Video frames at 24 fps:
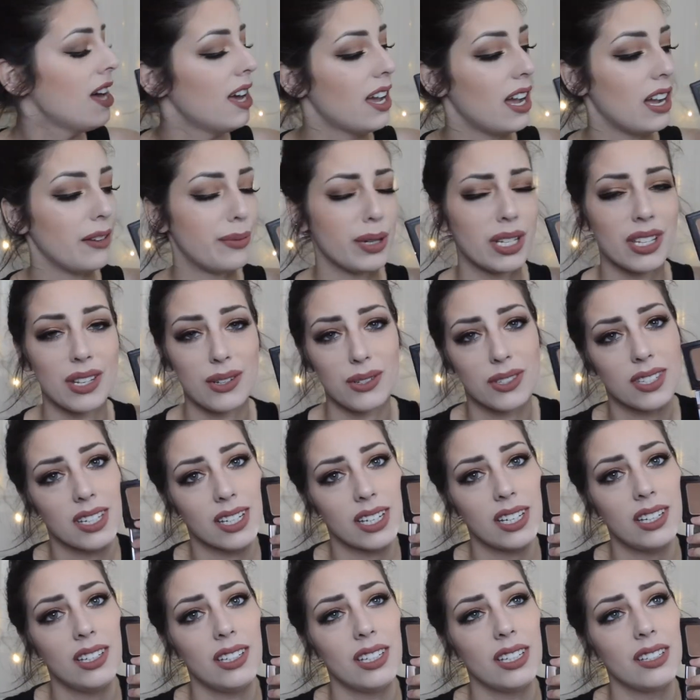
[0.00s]
I've been using
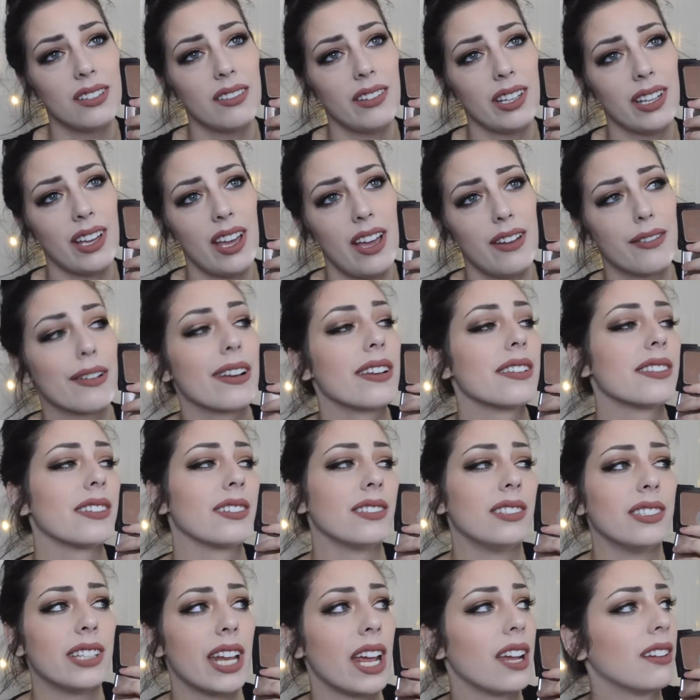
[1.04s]
it like every
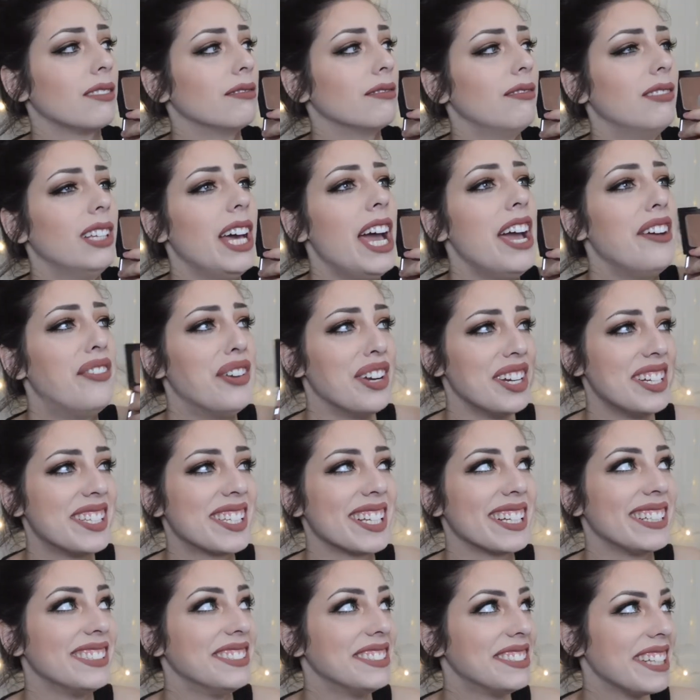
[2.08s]
single day every
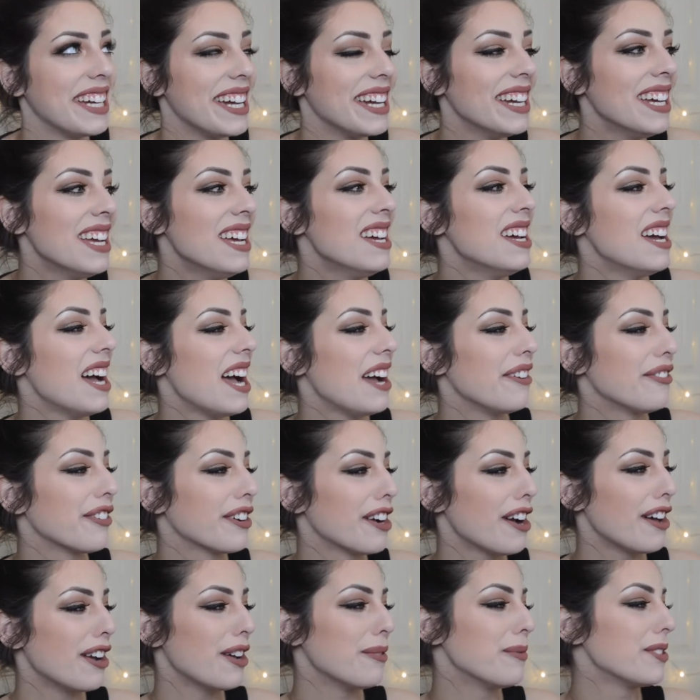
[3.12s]
single day I
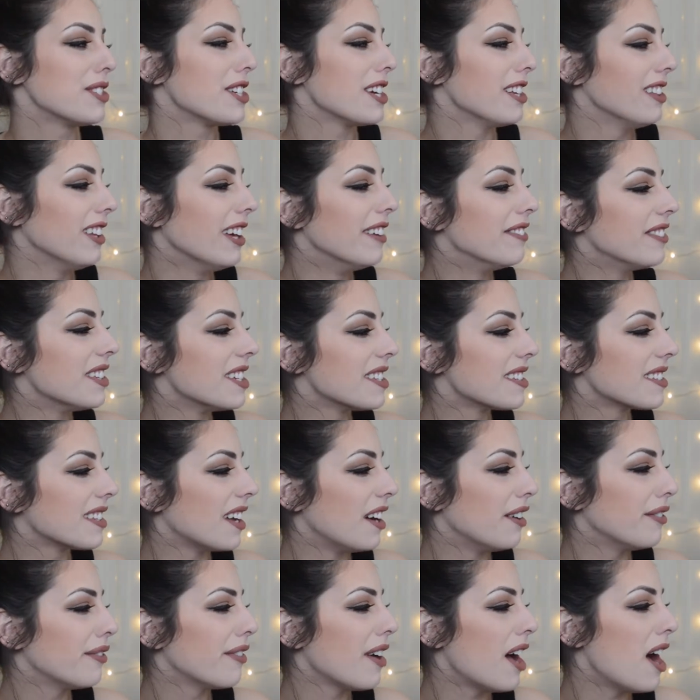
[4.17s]
forgot how much I love this
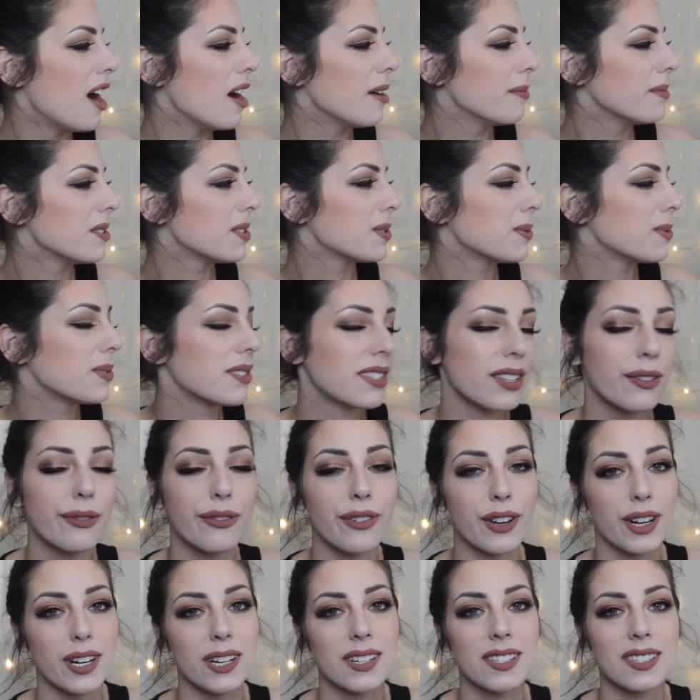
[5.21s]
stuff um this was the
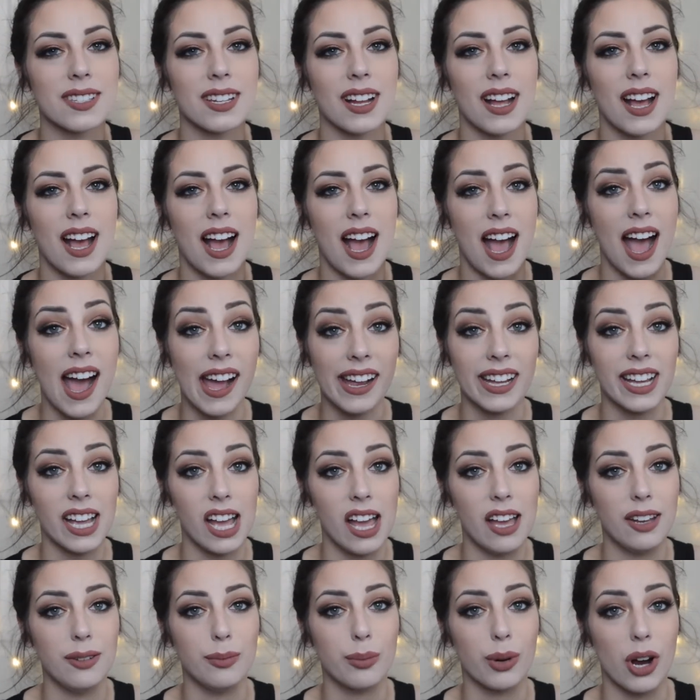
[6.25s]
first
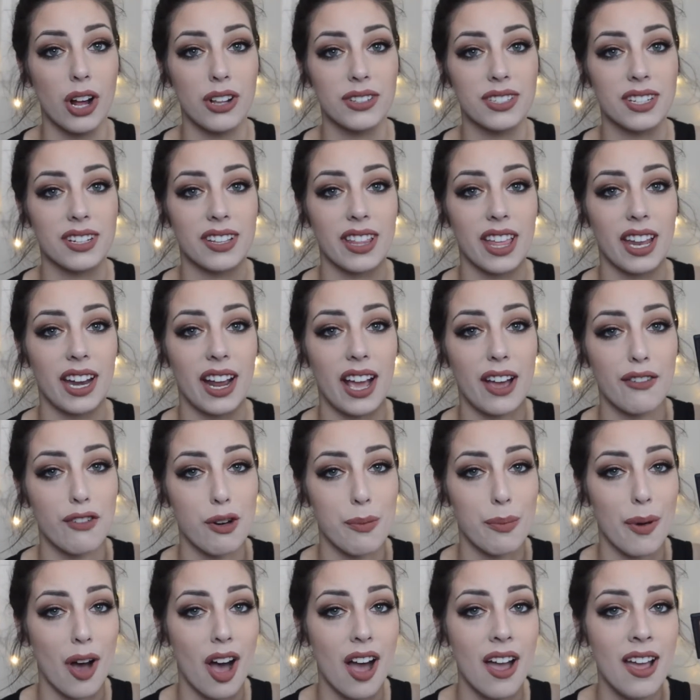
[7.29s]
high-end bronzer that I ever
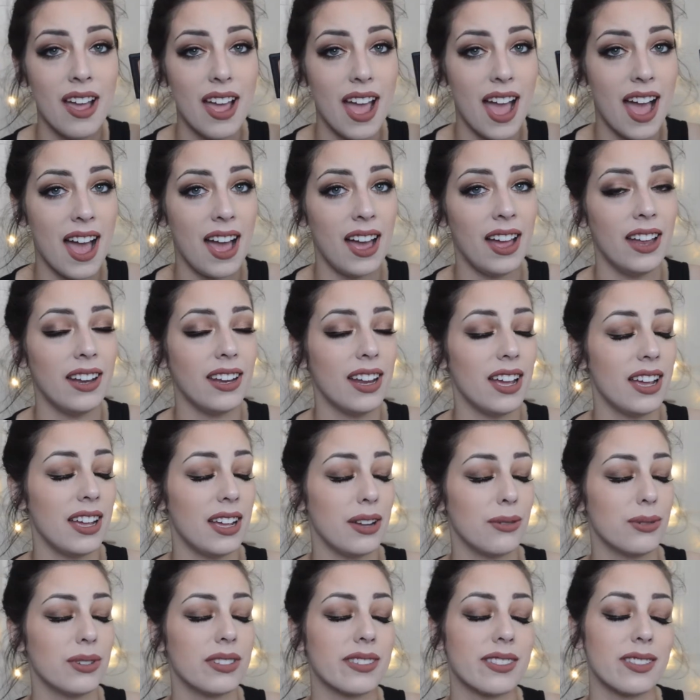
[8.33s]
bought and it
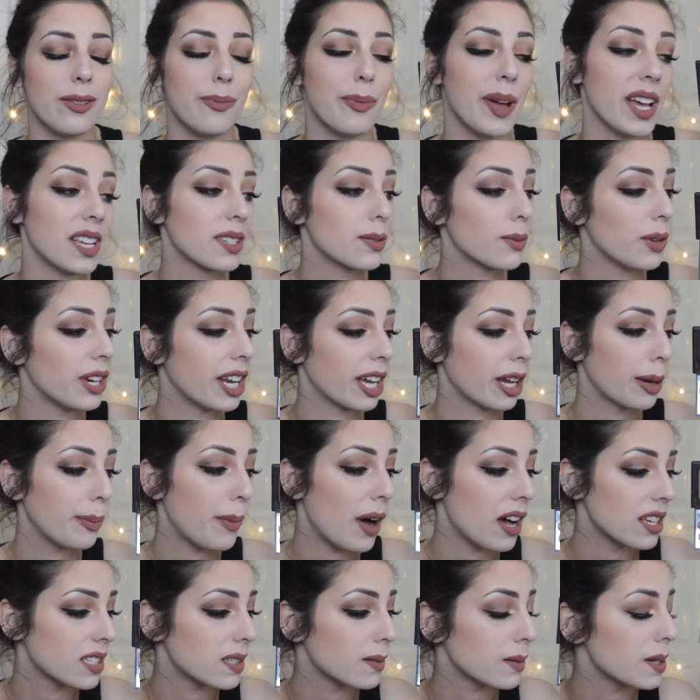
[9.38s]
was the best one I could
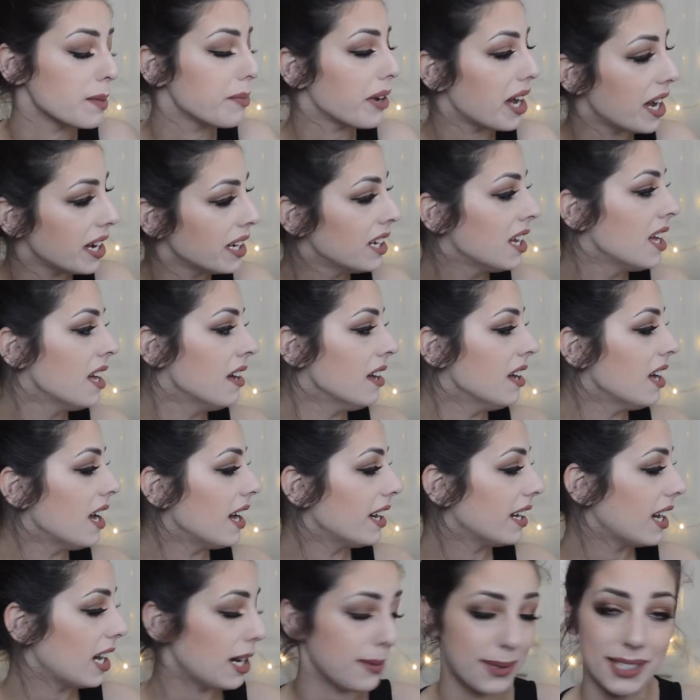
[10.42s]
possibly buy
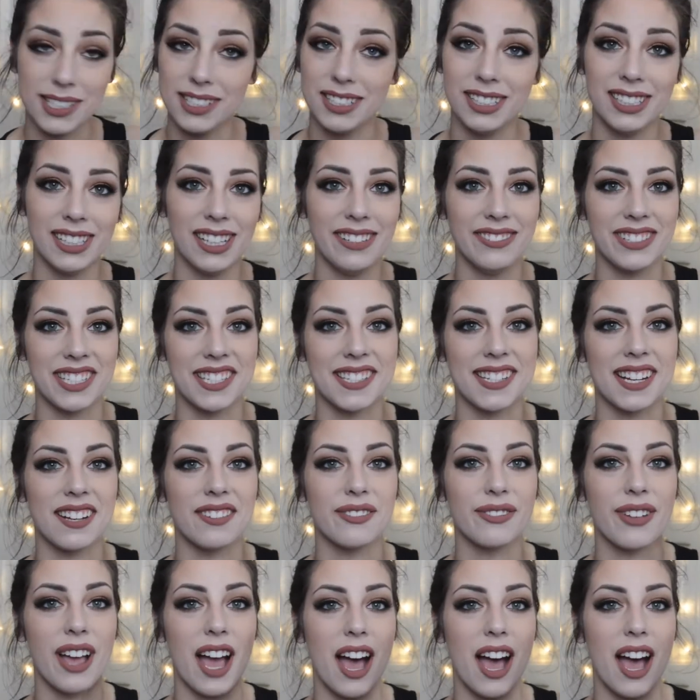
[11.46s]
and I absolutely love this stuff.